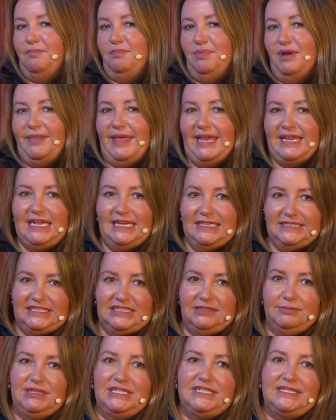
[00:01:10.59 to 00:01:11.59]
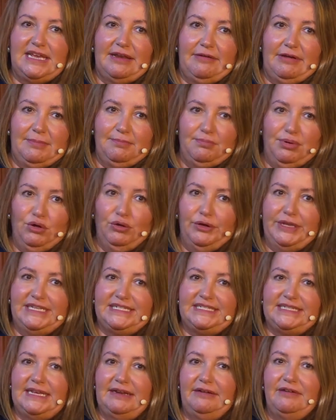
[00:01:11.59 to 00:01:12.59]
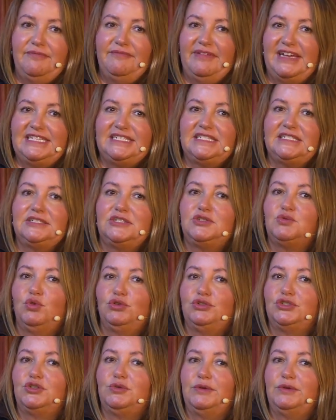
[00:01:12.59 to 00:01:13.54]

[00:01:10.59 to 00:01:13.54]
but their customers, their employees and their investors want